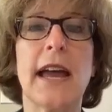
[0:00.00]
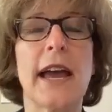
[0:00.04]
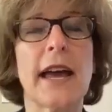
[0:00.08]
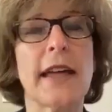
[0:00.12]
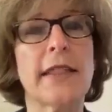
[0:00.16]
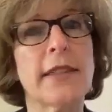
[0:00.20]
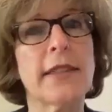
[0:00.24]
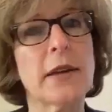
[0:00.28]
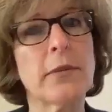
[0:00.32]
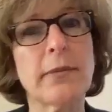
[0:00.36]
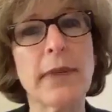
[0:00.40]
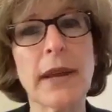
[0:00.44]

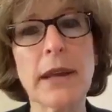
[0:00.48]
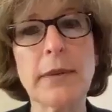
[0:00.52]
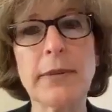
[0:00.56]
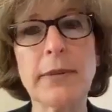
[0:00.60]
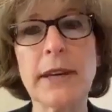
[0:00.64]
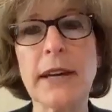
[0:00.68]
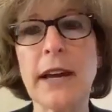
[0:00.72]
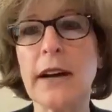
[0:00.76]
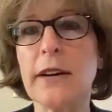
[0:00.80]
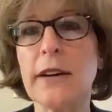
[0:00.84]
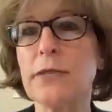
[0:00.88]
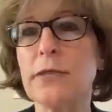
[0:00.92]
And then
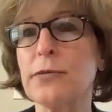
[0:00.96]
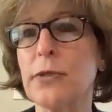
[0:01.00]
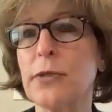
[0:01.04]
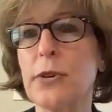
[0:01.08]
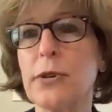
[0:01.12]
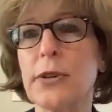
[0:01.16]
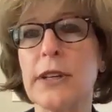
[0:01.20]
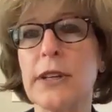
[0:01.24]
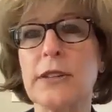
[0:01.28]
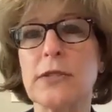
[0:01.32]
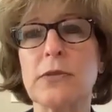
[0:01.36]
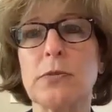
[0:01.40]
maybe I'll
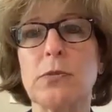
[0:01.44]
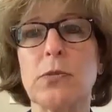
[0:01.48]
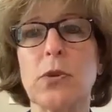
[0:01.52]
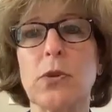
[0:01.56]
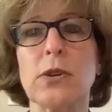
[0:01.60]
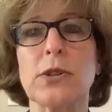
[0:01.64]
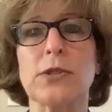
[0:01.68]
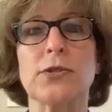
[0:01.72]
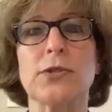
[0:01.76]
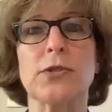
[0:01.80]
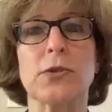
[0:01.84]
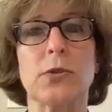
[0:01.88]
focus
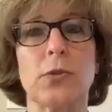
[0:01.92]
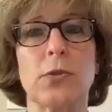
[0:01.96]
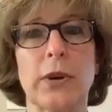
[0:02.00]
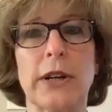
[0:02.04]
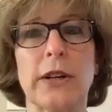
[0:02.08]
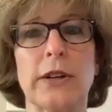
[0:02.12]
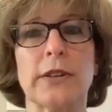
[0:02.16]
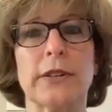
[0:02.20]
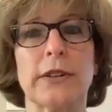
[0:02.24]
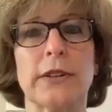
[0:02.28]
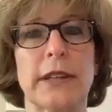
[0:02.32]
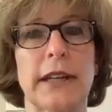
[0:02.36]
more
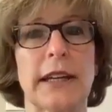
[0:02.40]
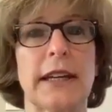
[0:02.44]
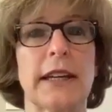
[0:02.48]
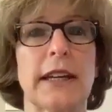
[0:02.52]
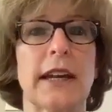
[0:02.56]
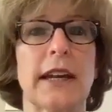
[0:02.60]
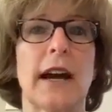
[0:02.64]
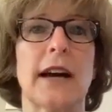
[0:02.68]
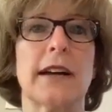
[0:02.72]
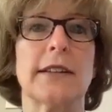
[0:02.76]
squarely